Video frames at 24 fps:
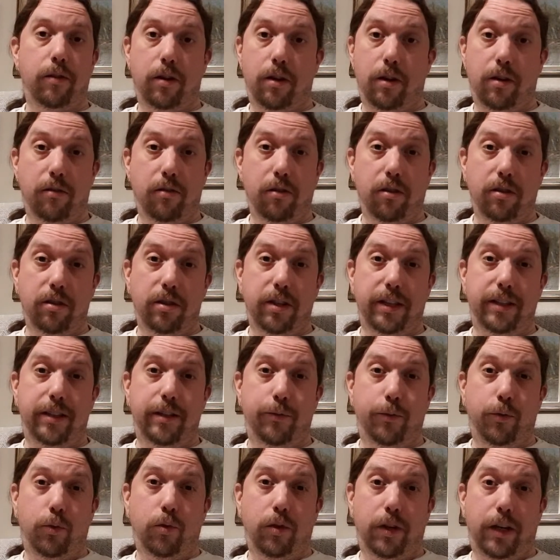And I've got a
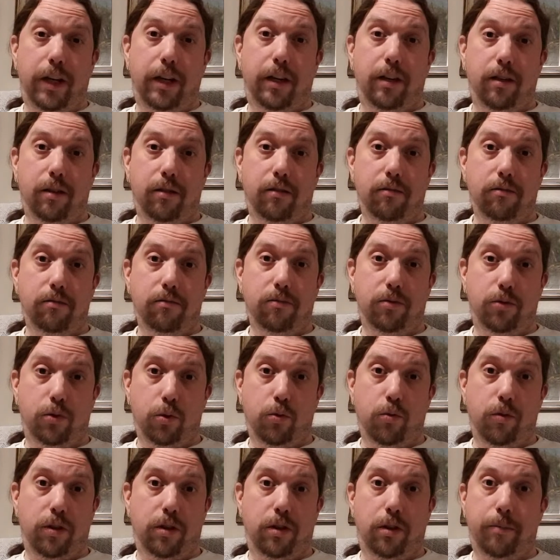64 gig
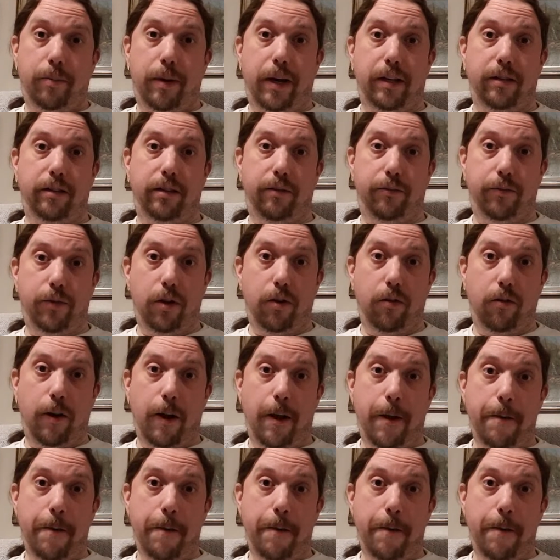storage capacity phone.